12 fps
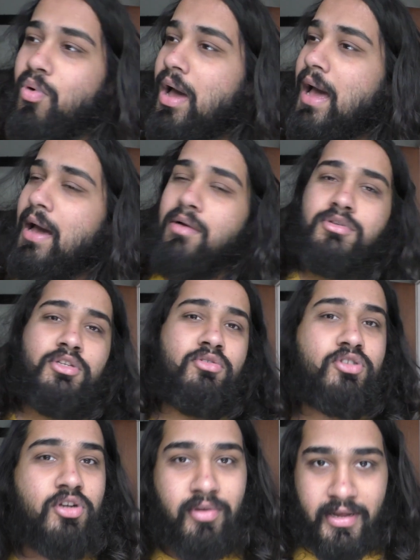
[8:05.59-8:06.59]
how do you
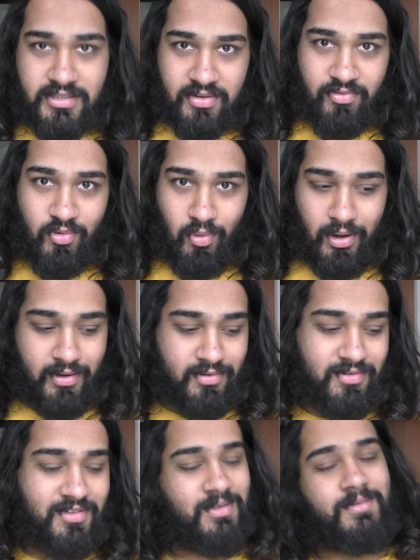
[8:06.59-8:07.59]
showcase everyone?